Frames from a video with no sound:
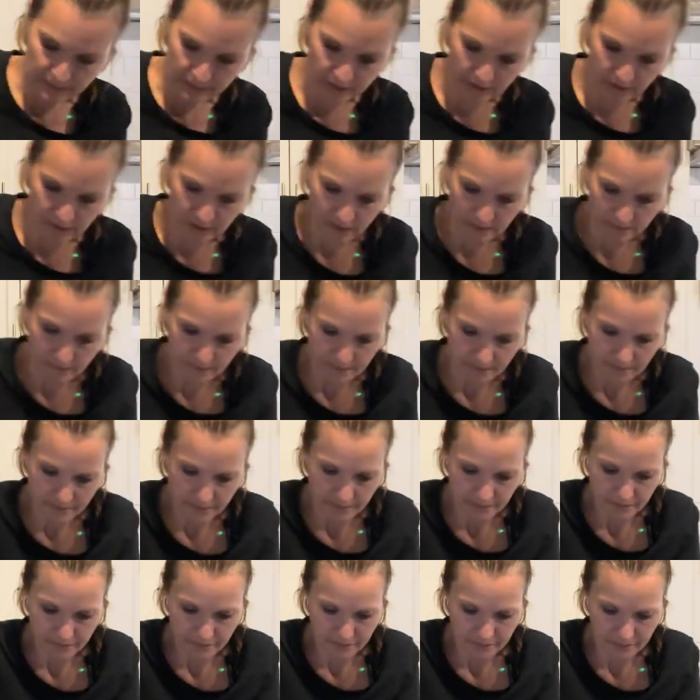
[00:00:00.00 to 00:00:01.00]
Okay.
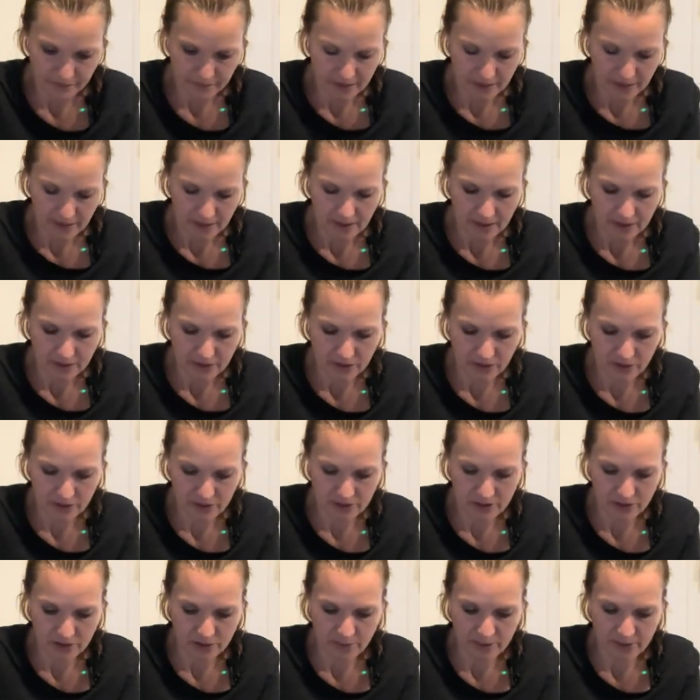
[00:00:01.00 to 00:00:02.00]
And
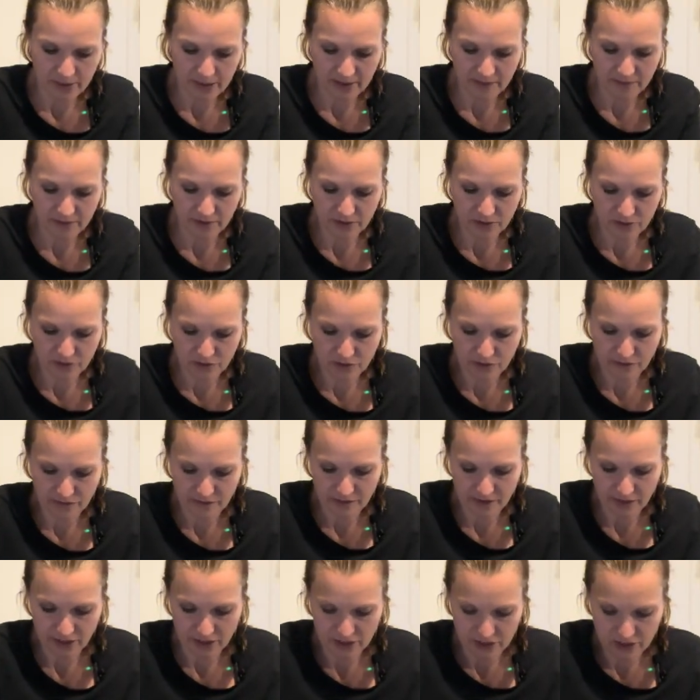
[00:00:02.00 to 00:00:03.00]
you might have to use your
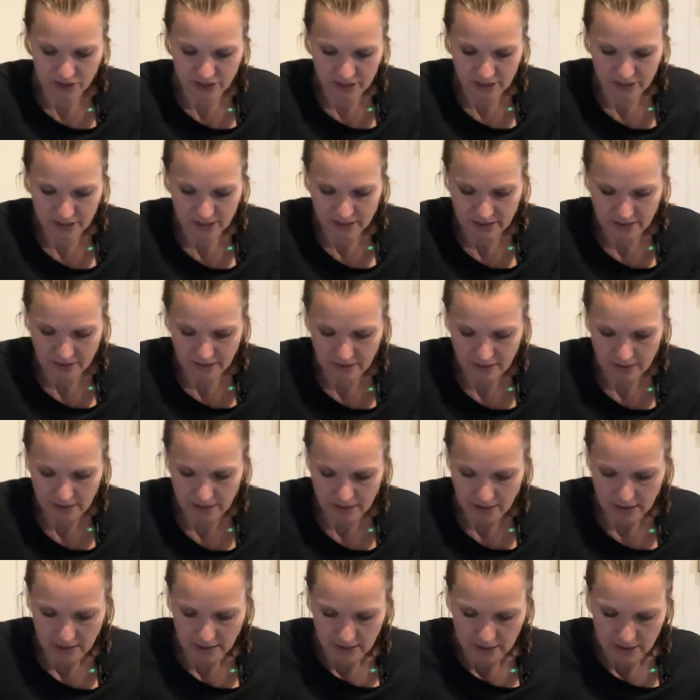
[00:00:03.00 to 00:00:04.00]
fingers to
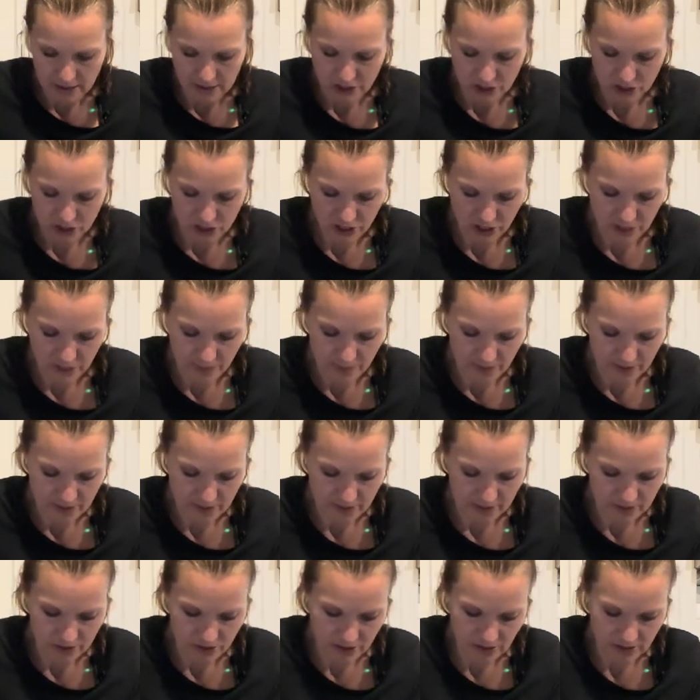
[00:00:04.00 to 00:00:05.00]
shape it
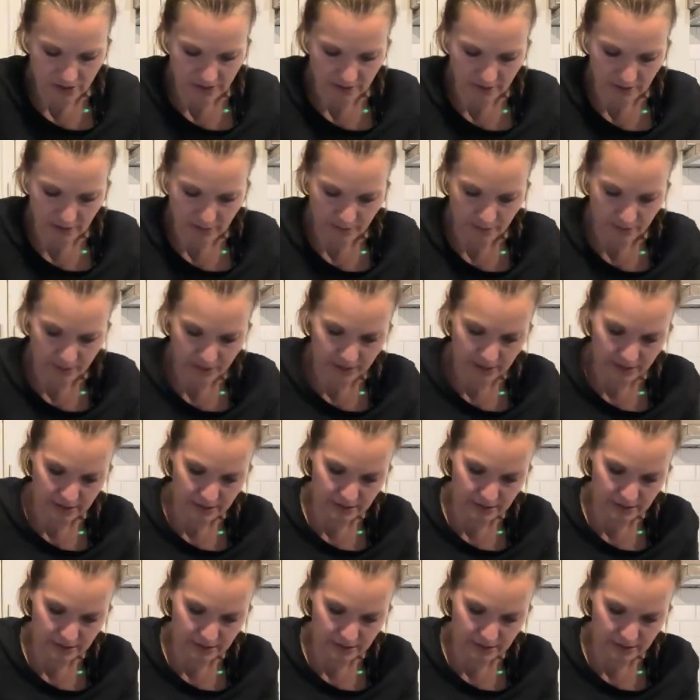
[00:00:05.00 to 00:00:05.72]
just a little bit.